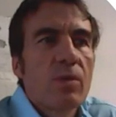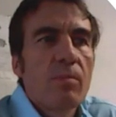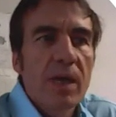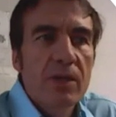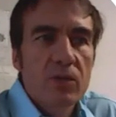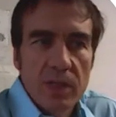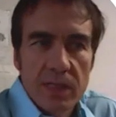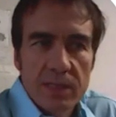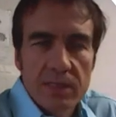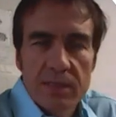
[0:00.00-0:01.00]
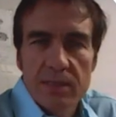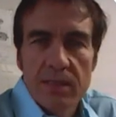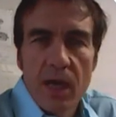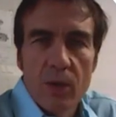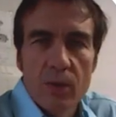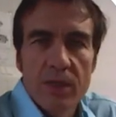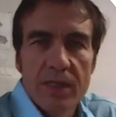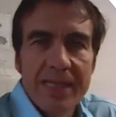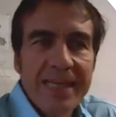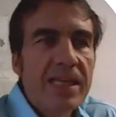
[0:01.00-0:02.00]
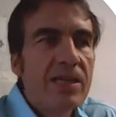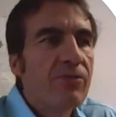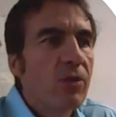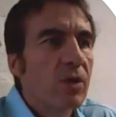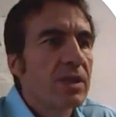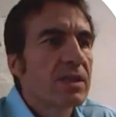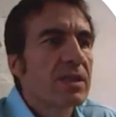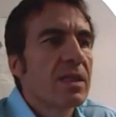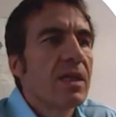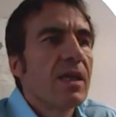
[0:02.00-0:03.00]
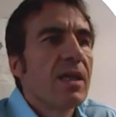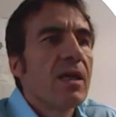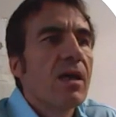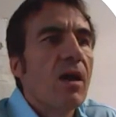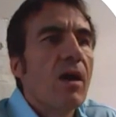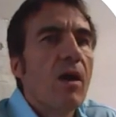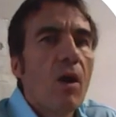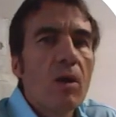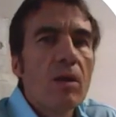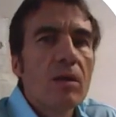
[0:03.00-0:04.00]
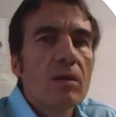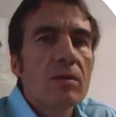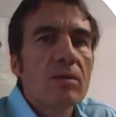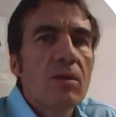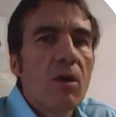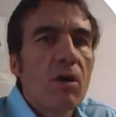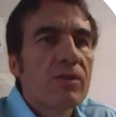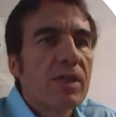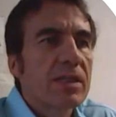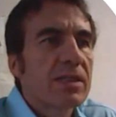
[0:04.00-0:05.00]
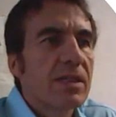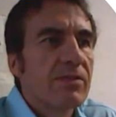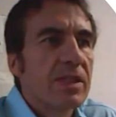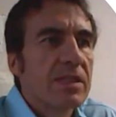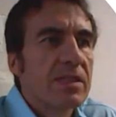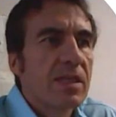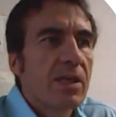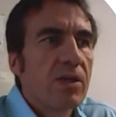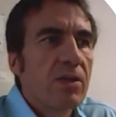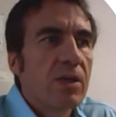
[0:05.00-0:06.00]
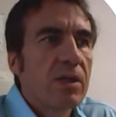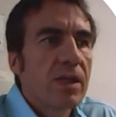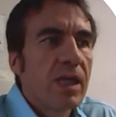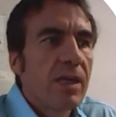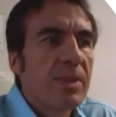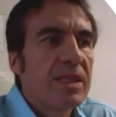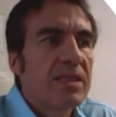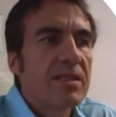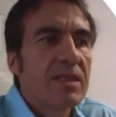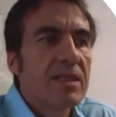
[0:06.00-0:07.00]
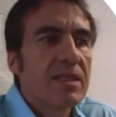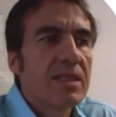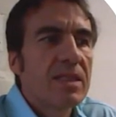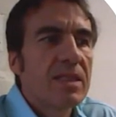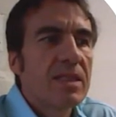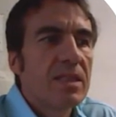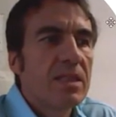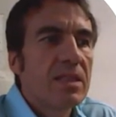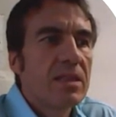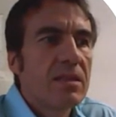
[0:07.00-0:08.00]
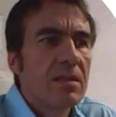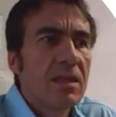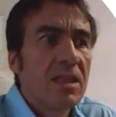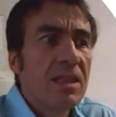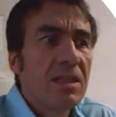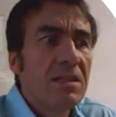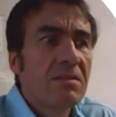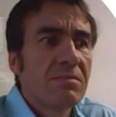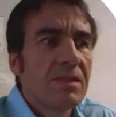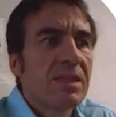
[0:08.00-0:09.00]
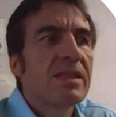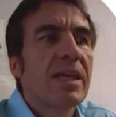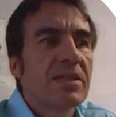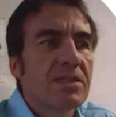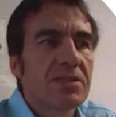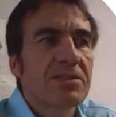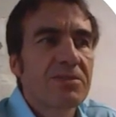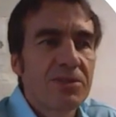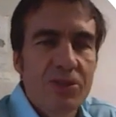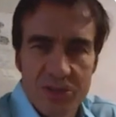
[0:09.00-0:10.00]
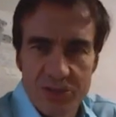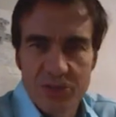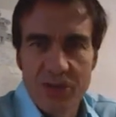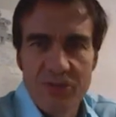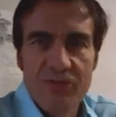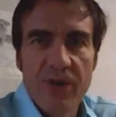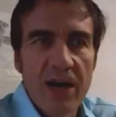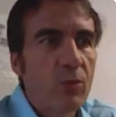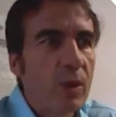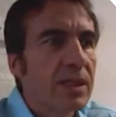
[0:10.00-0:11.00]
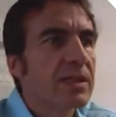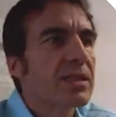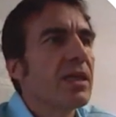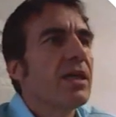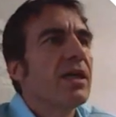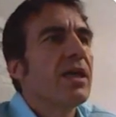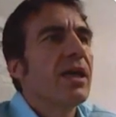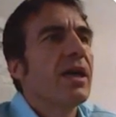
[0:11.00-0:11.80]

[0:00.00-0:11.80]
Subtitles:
with micro lessons, our key focus. All of the activities here, A, B, C, D, E, E, yes, because there's only 5 weeks,